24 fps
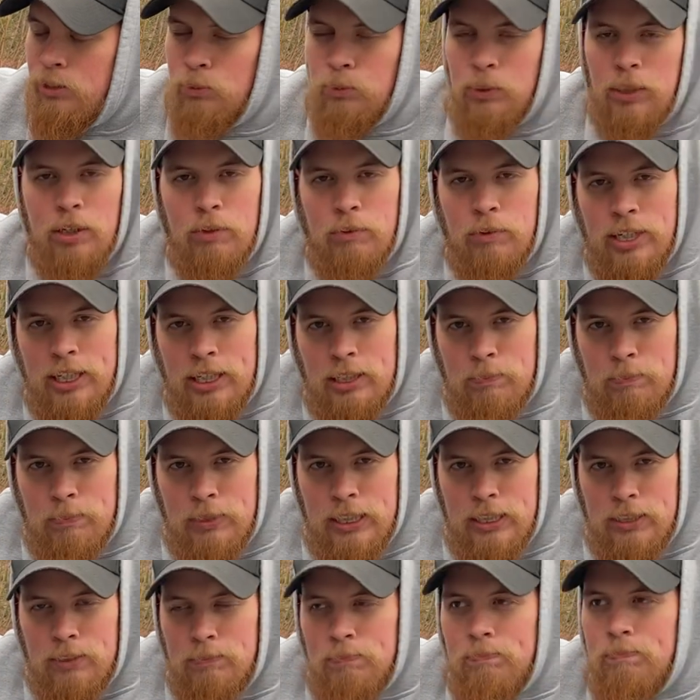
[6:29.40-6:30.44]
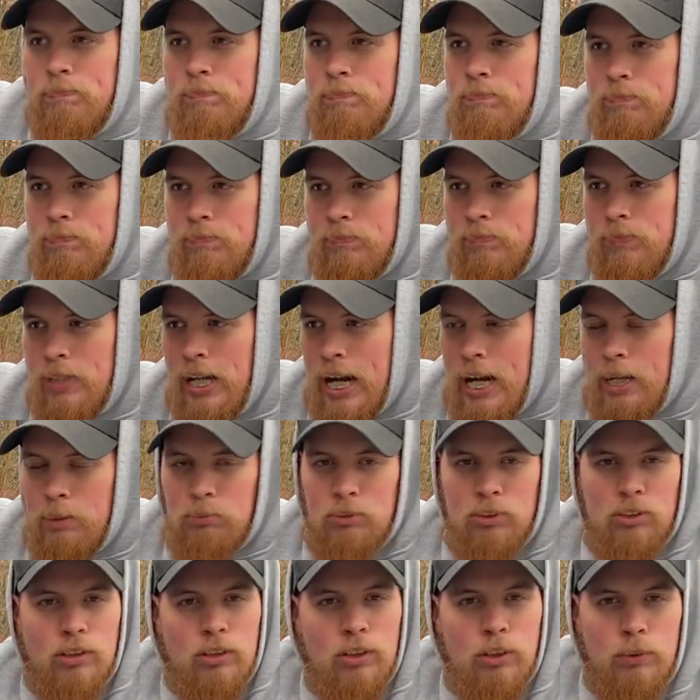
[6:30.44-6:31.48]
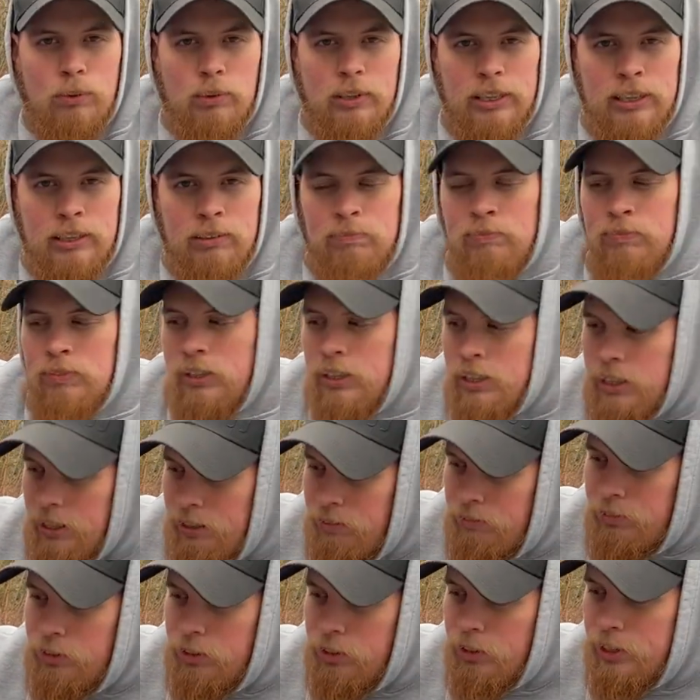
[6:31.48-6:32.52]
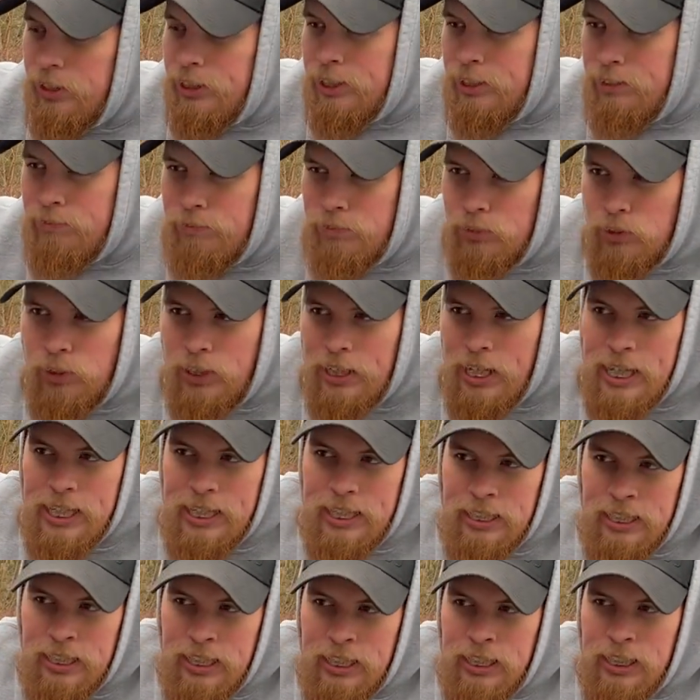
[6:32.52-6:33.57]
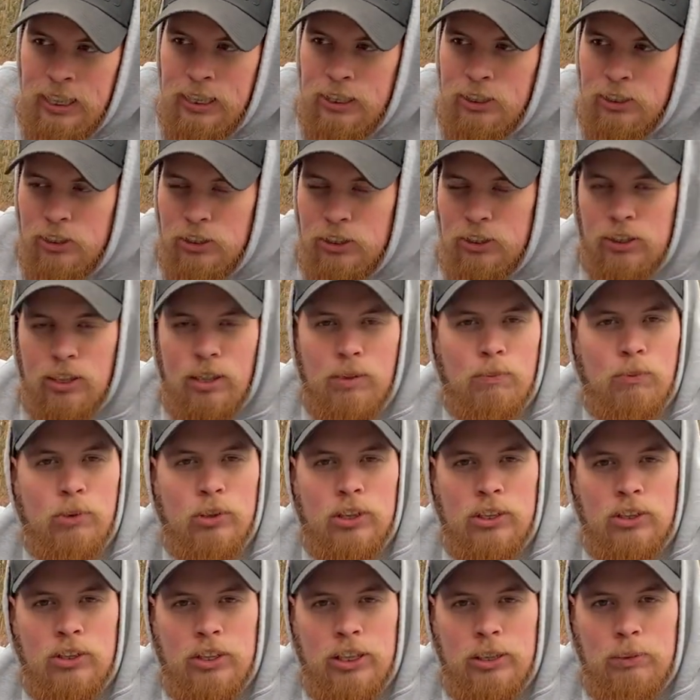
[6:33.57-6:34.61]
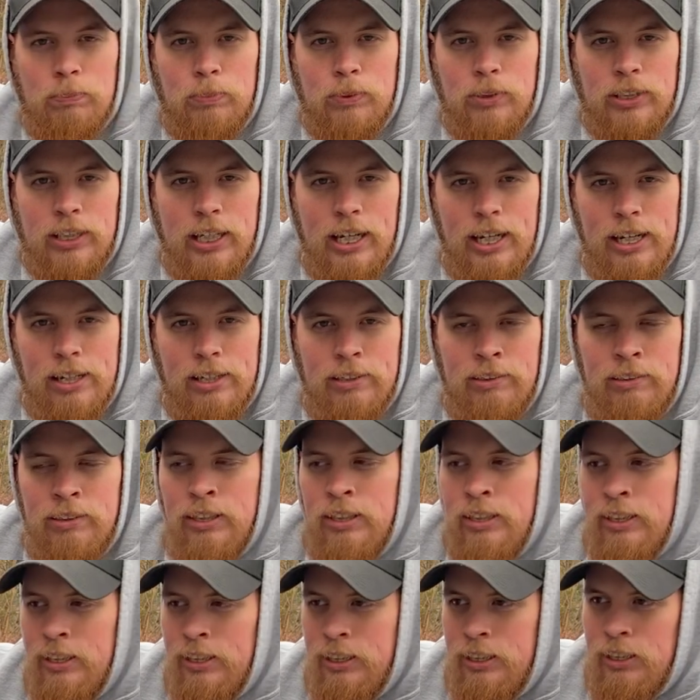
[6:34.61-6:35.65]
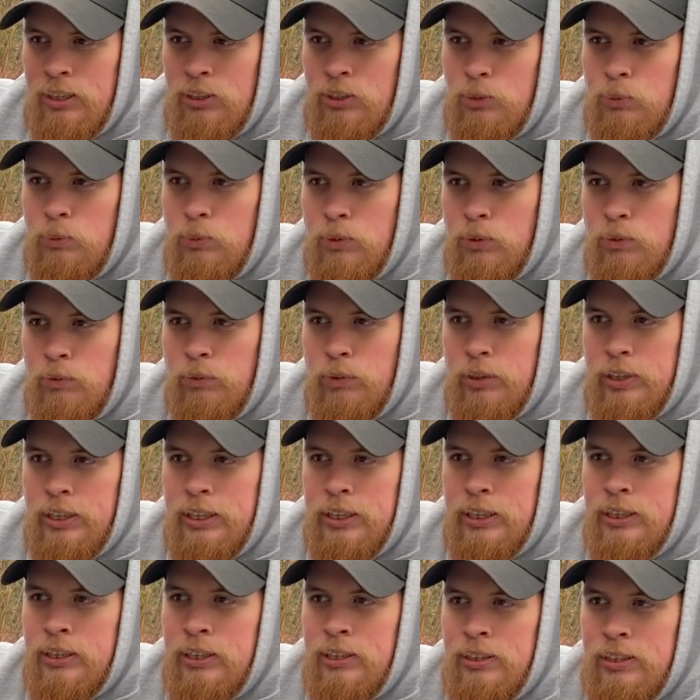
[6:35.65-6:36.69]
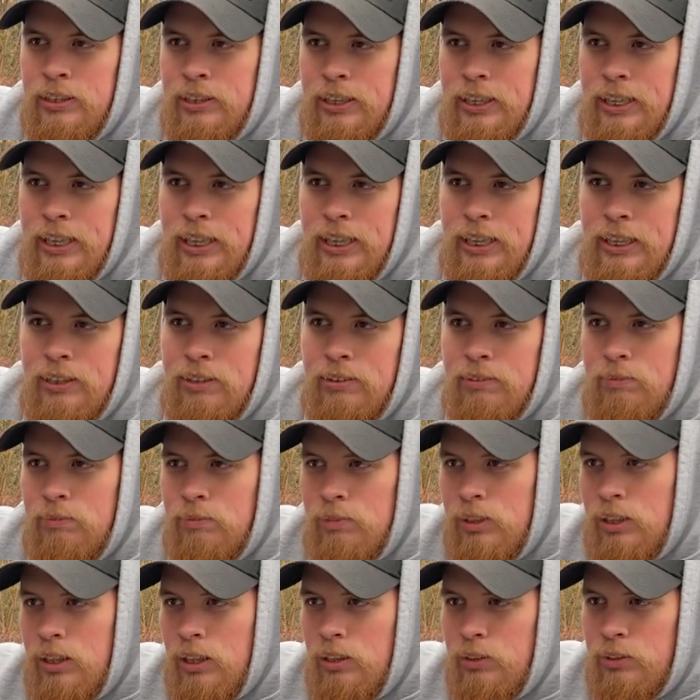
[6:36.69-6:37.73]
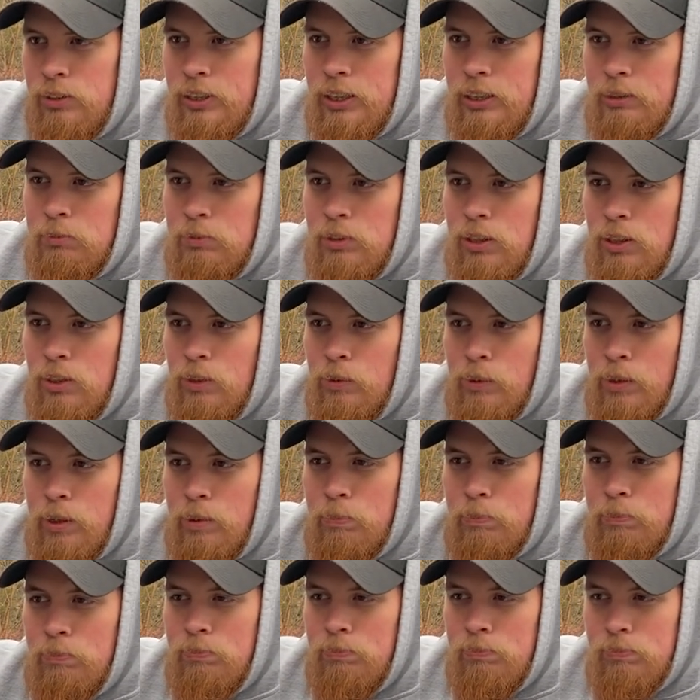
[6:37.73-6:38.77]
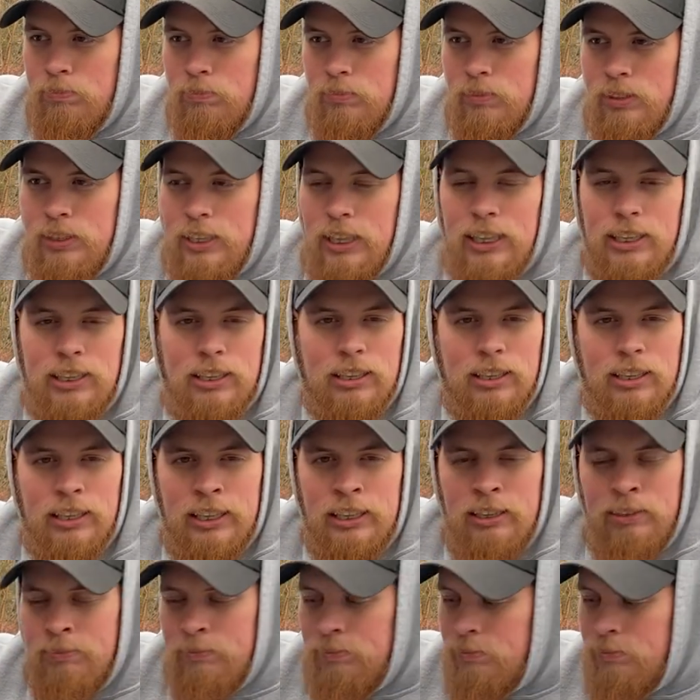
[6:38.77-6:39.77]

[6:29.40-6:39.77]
Would I recommend them? Absolutely. If you're looking for a somewhat cheaper tire that you want to run that seems to hold up decently,